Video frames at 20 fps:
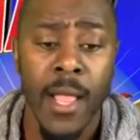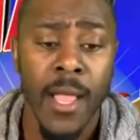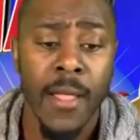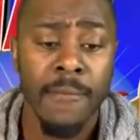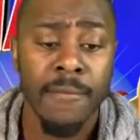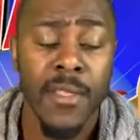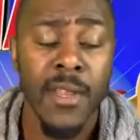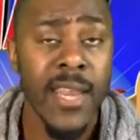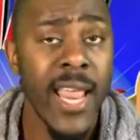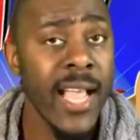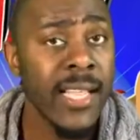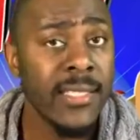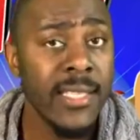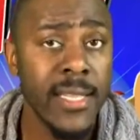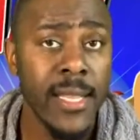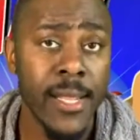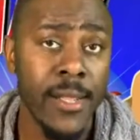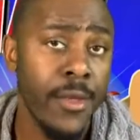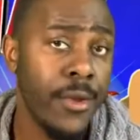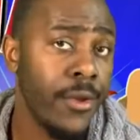The next thing
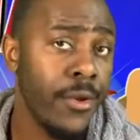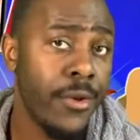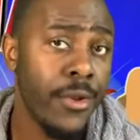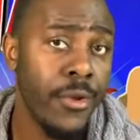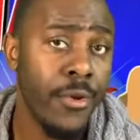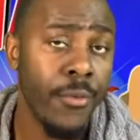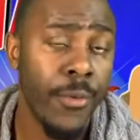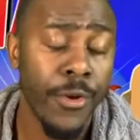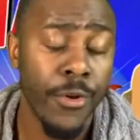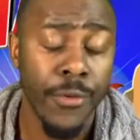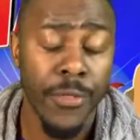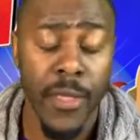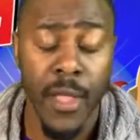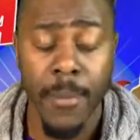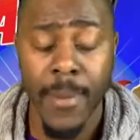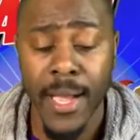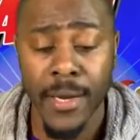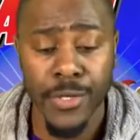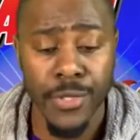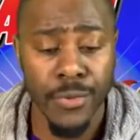that you can do when you're thinking
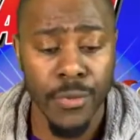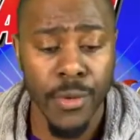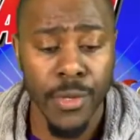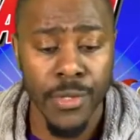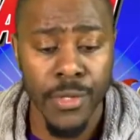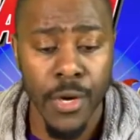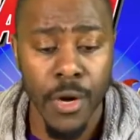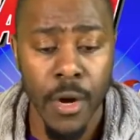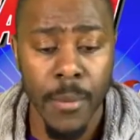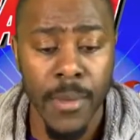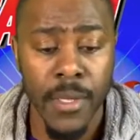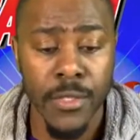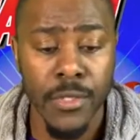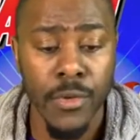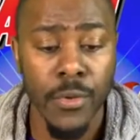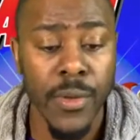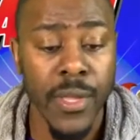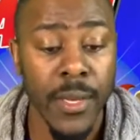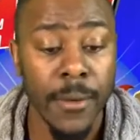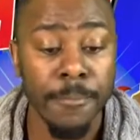about short term is you
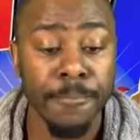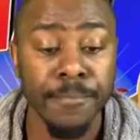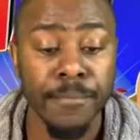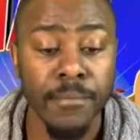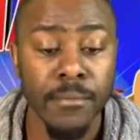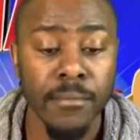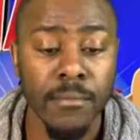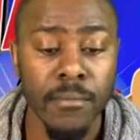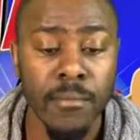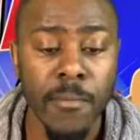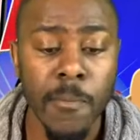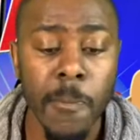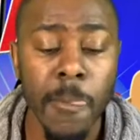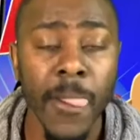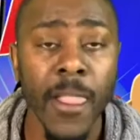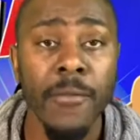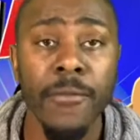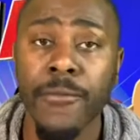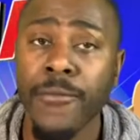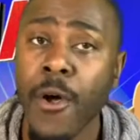can
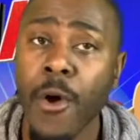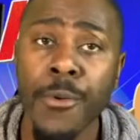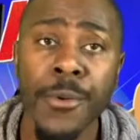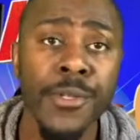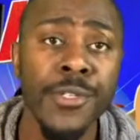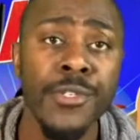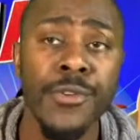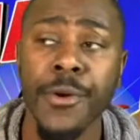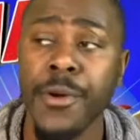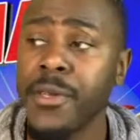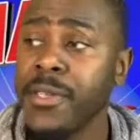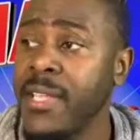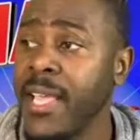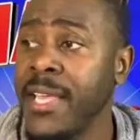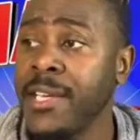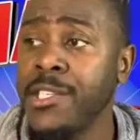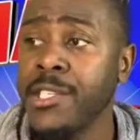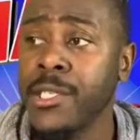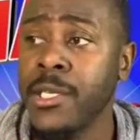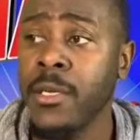focus your
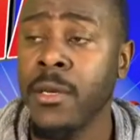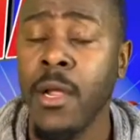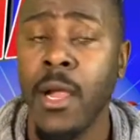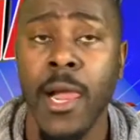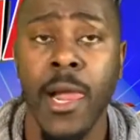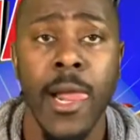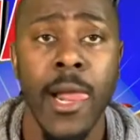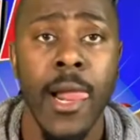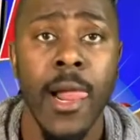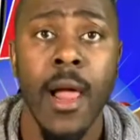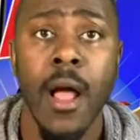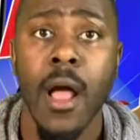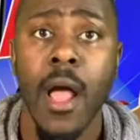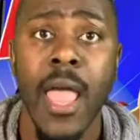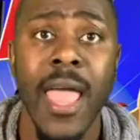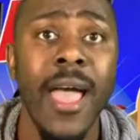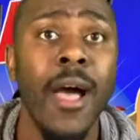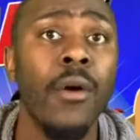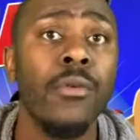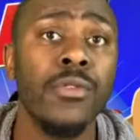attention
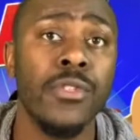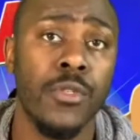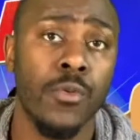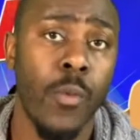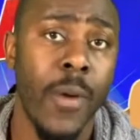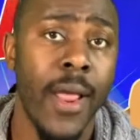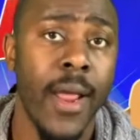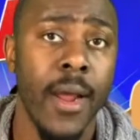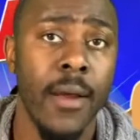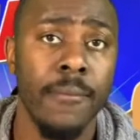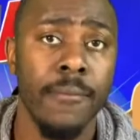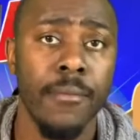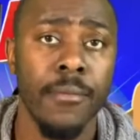elsewhere.